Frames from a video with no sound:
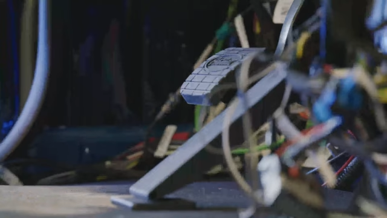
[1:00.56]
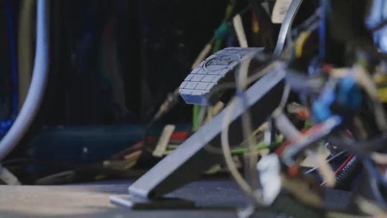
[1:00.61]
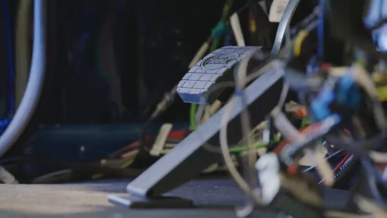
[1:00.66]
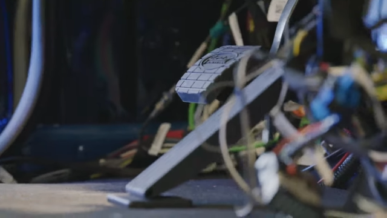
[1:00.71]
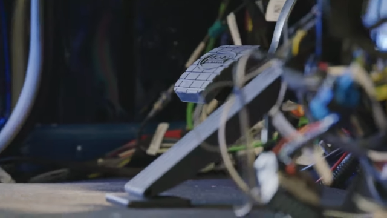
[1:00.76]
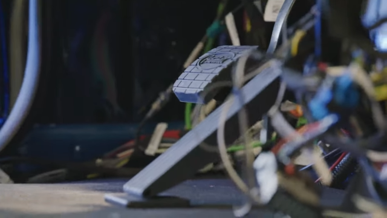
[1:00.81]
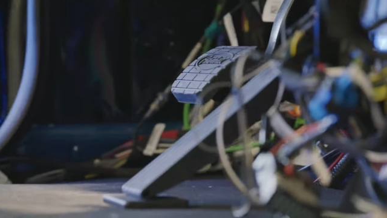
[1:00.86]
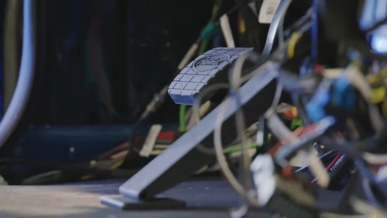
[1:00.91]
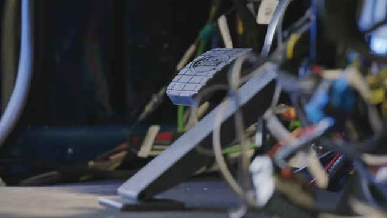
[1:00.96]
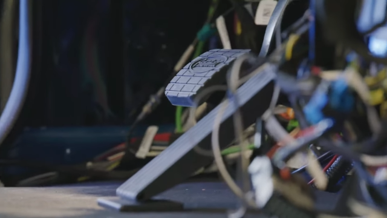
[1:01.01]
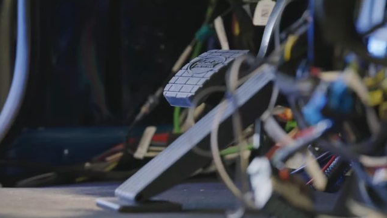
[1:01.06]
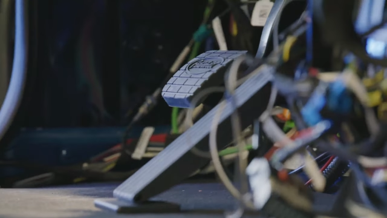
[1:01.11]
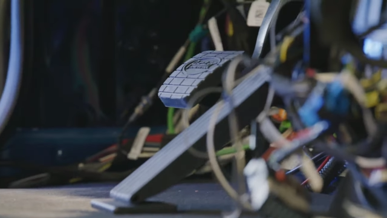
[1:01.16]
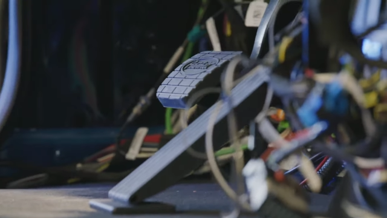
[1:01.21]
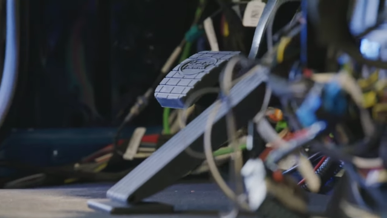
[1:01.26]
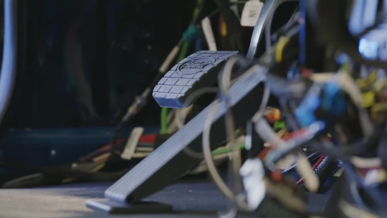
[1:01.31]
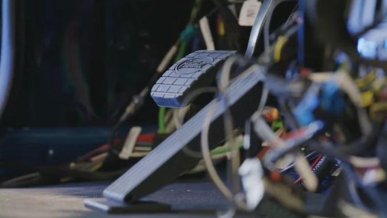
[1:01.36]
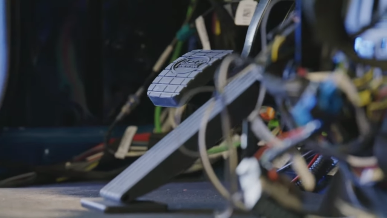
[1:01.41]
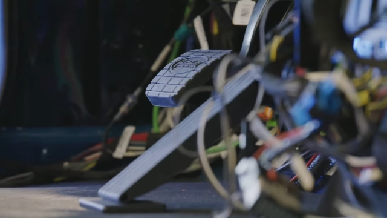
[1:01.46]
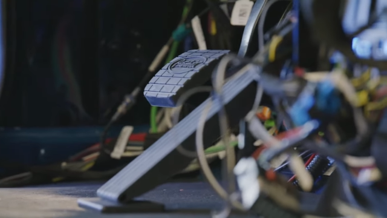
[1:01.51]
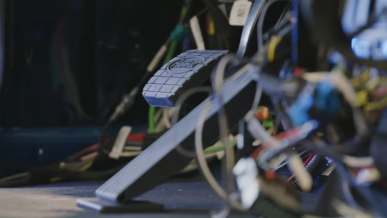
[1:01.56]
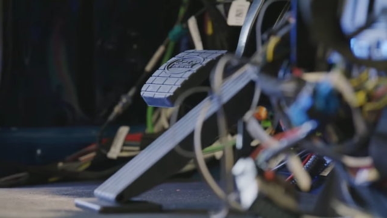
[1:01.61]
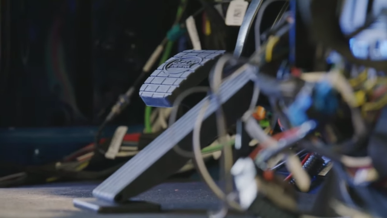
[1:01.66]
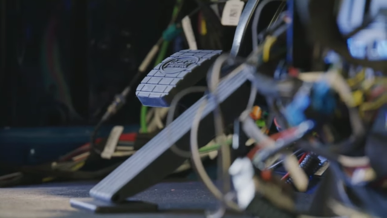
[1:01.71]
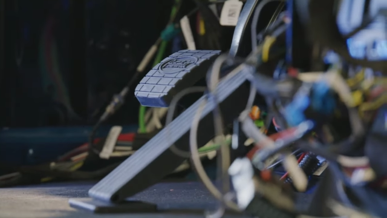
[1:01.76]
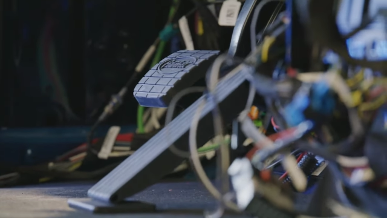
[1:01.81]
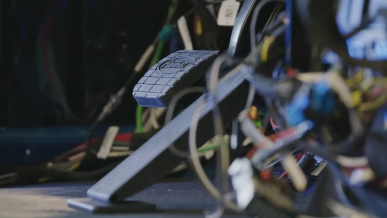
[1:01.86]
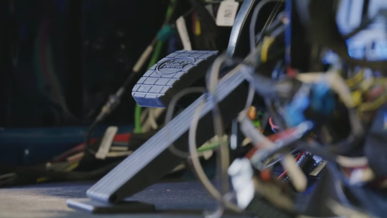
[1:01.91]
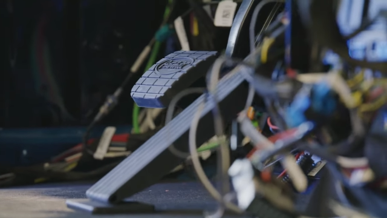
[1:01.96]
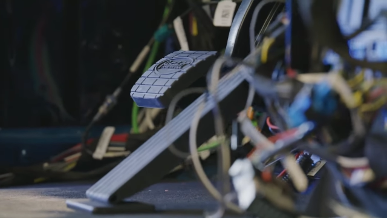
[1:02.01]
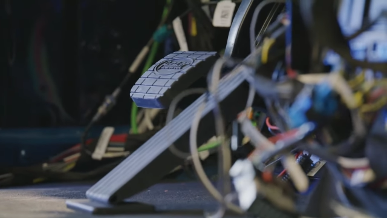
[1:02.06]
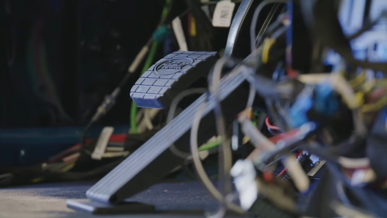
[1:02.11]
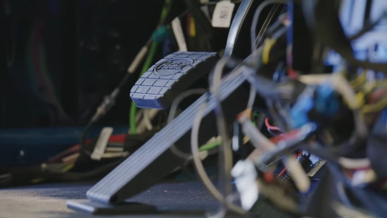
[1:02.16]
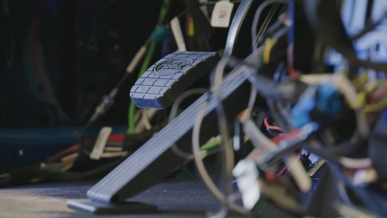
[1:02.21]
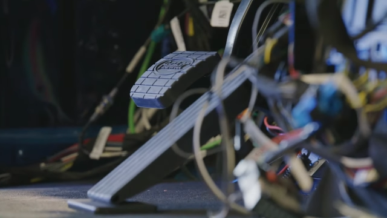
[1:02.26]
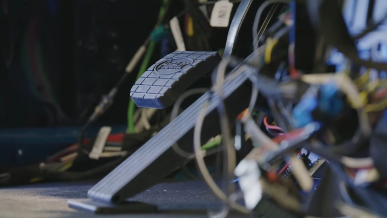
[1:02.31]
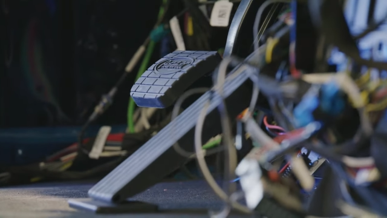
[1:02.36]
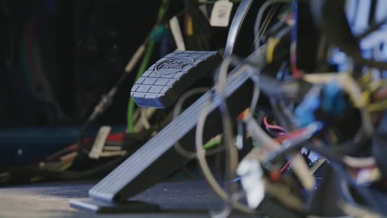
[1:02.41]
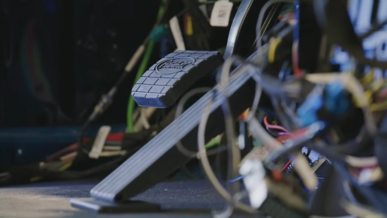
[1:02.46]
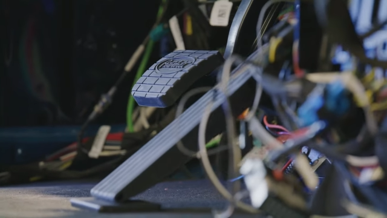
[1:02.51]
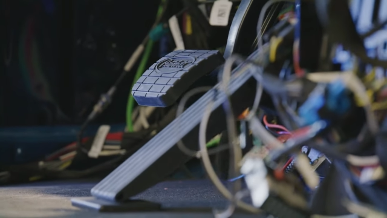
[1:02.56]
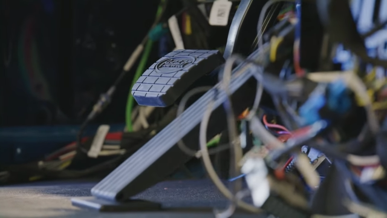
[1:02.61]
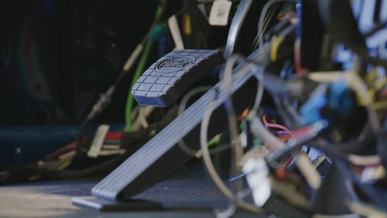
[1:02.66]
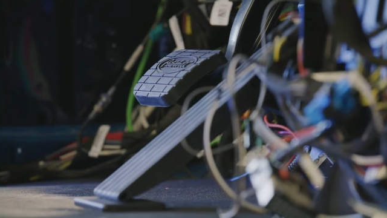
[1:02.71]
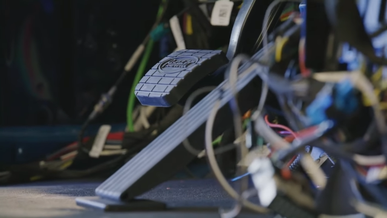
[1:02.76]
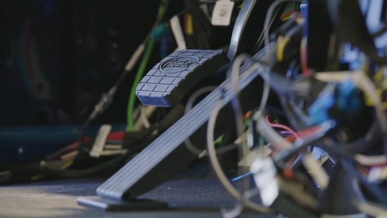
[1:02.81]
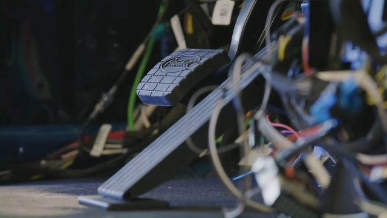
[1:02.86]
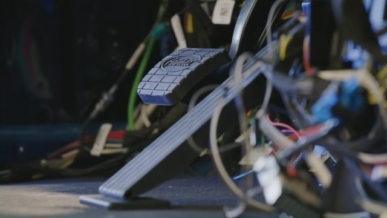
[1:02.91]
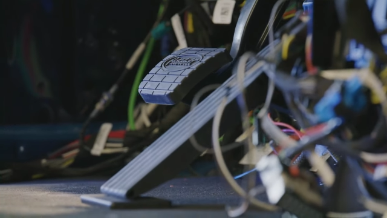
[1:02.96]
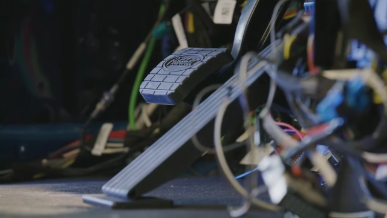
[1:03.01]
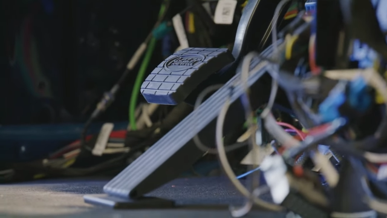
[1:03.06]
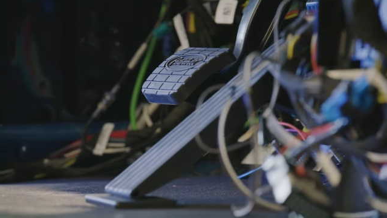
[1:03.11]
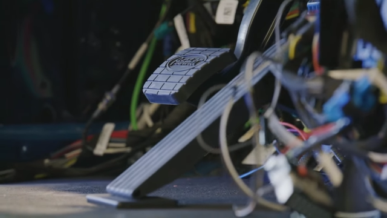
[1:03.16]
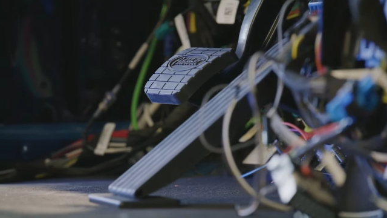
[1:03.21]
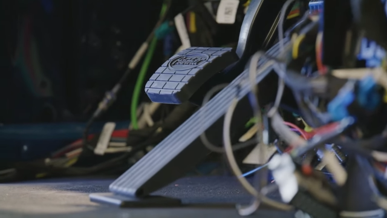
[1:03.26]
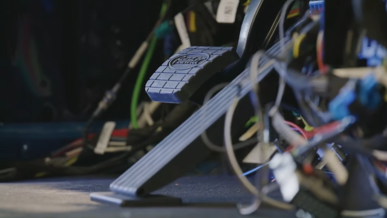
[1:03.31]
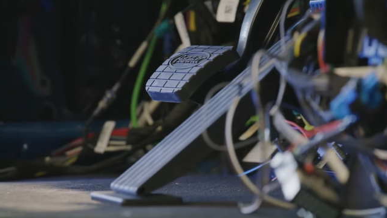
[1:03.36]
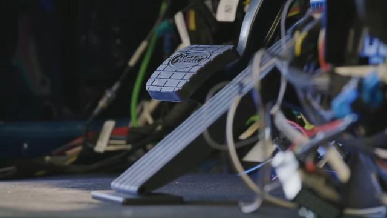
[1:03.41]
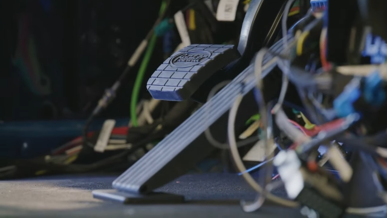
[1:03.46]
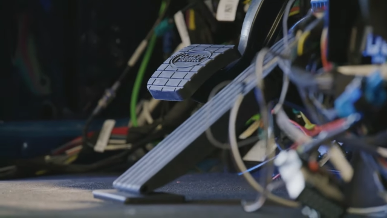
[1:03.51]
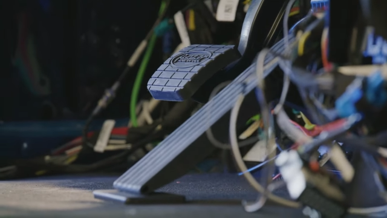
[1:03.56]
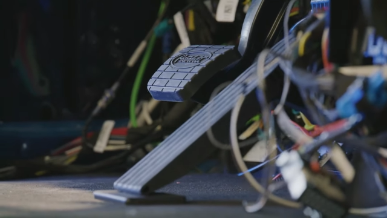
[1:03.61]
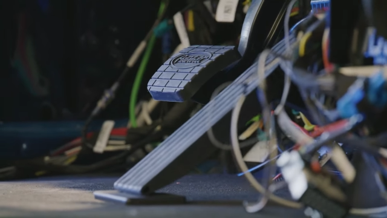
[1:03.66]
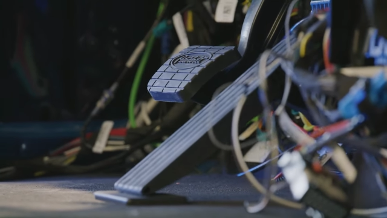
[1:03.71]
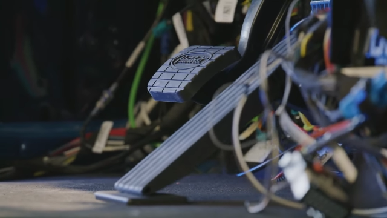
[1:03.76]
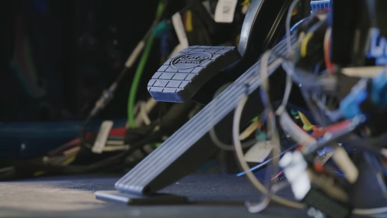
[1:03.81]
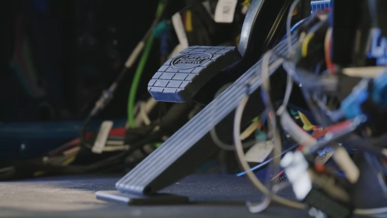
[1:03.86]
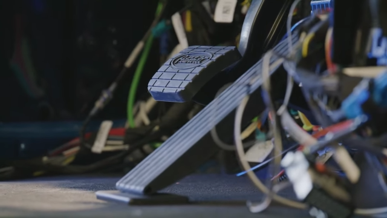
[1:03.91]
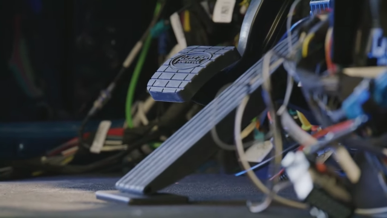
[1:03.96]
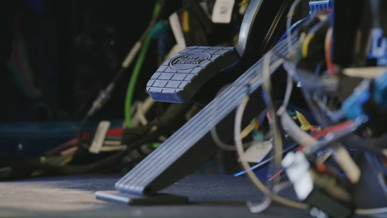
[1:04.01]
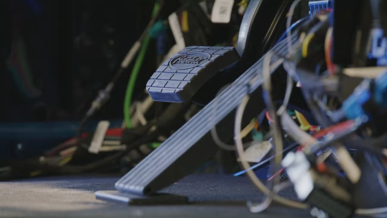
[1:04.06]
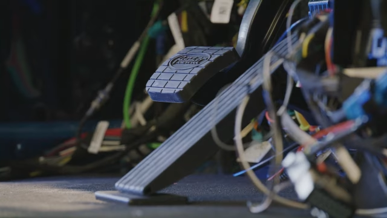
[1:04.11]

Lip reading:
Nobody's mouth can be seen.